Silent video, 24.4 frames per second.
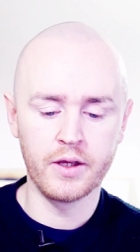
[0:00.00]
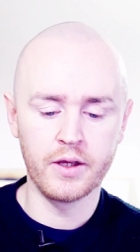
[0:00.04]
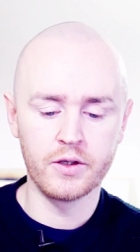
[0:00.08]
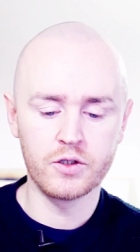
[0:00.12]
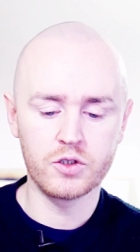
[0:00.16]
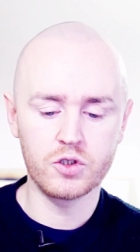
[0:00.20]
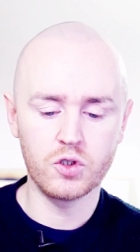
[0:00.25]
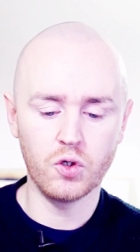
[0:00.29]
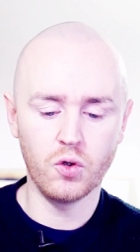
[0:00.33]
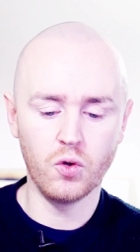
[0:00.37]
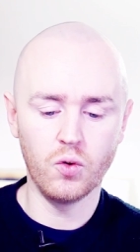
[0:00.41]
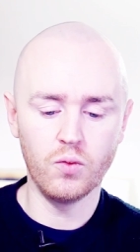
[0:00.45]

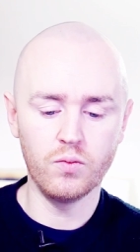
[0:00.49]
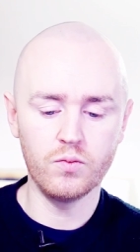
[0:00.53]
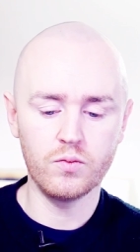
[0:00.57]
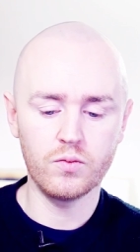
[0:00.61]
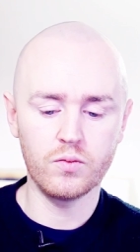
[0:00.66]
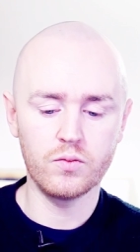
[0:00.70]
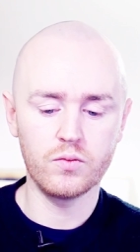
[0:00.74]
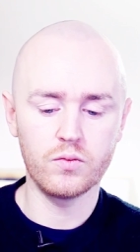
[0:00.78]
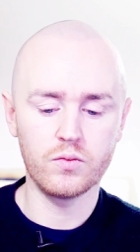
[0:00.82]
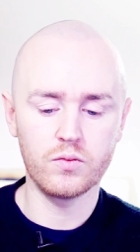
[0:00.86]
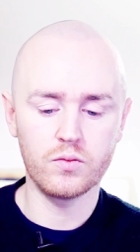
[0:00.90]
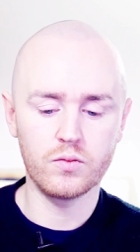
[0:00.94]
So
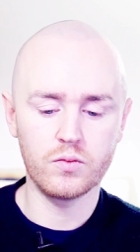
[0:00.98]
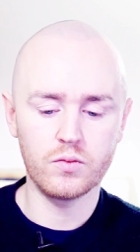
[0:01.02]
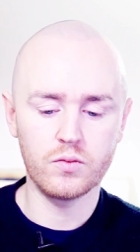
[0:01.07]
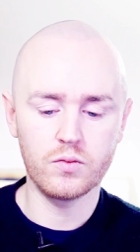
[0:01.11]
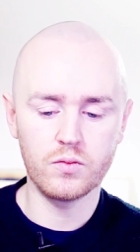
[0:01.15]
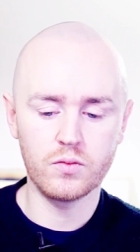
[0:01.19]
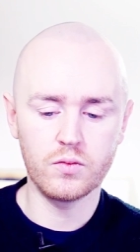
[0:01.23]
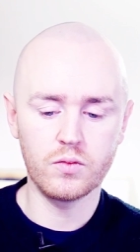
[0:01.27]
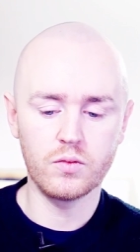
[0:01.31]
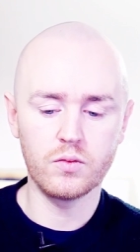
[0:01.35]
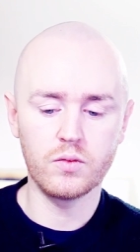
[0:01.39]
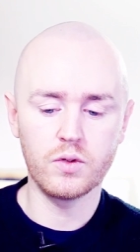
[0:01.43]

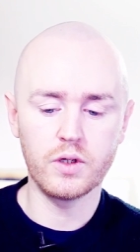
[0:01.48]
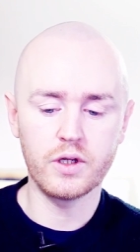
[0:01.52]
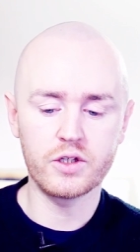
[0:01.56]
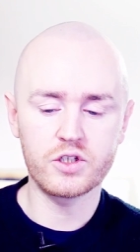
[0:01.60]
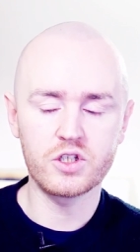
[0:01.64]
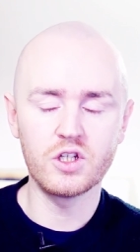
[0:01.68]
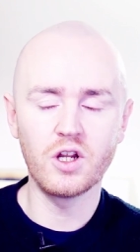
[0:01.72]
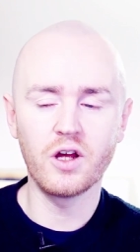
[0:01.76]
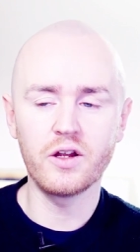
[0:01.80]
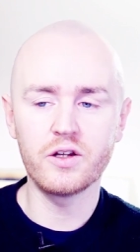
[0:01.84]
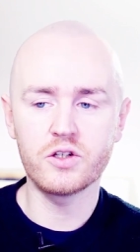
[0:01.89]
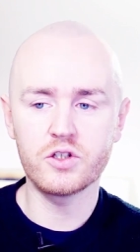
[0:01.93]

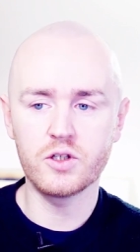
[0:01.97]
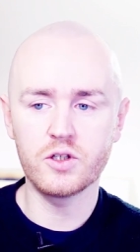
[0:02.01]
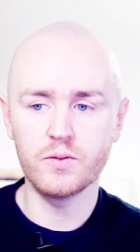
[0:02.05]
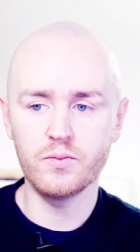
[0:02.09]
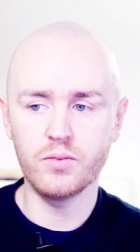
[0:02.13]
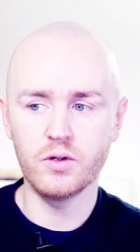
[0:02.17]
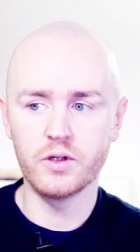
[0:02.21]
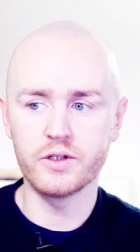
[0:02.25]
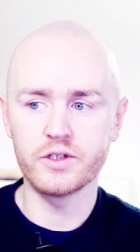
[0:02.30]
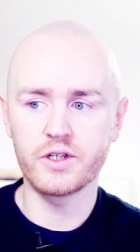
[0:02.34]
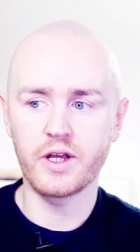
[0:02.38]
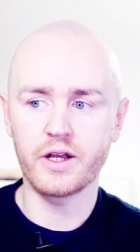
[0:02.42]
it's not as
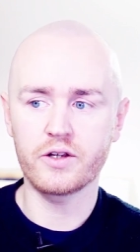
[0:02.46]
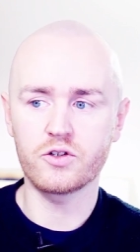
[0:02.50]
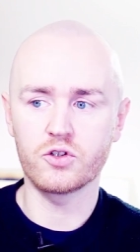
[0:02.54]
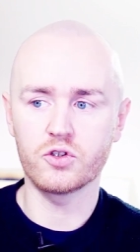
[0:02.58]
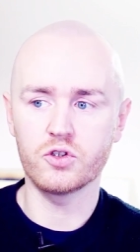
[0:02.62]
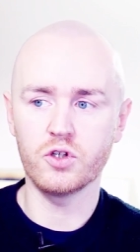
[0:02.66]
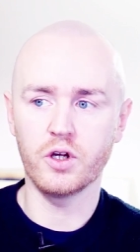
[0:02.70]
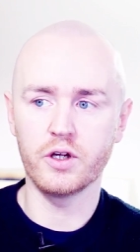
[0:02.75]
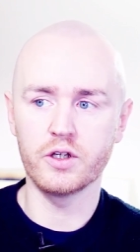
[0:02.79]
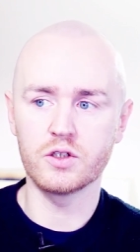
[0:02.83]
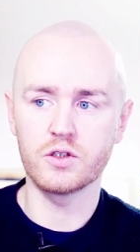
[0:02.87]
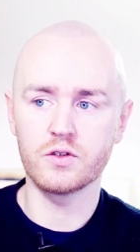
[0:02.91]
simple as
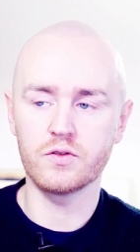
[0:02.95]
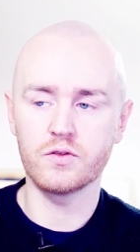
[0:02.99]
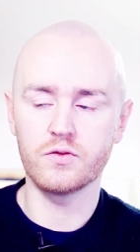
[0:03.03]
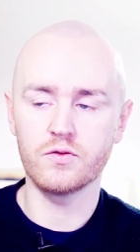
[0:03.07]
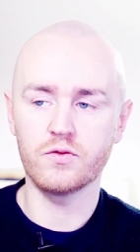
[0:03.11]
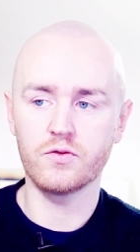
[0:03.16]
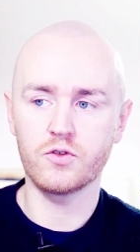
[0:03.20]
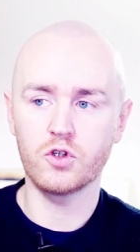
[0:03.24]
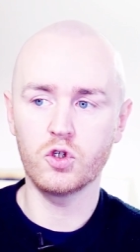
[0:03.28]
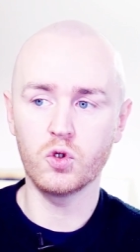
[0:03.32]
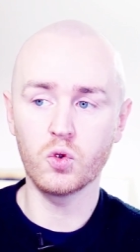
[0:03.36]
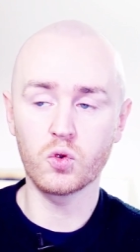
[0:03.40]
exercise
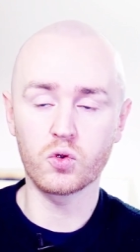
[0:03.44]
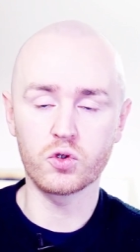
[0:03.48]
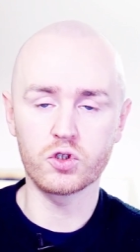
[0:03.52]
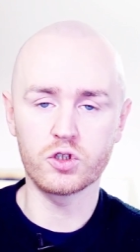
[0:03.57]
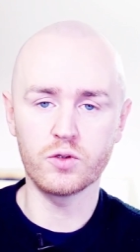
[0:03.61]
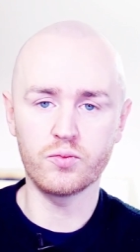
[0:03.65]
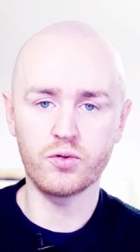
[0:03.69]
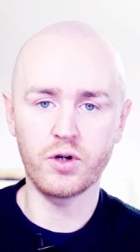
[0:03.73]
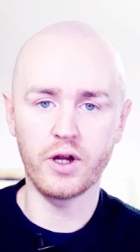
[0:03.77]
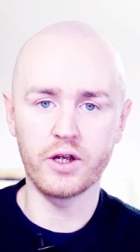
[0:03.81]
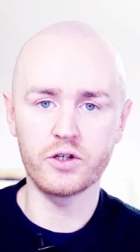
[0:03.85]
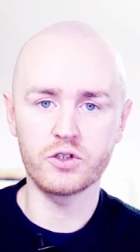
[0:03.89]
cures
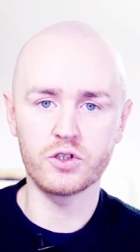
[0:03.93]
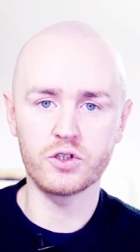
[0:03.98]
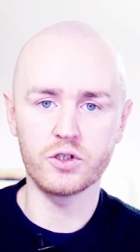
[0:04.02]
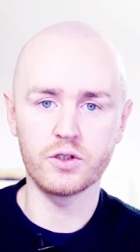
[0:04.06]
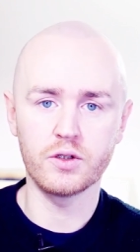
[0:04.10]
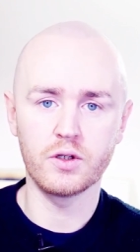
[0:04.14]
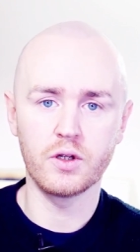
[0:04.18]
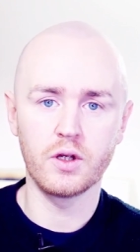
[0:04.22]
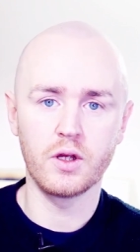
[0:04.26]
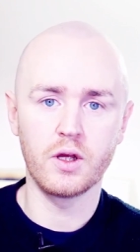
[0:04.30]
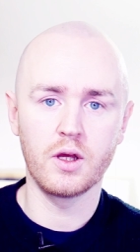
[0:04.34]
depression.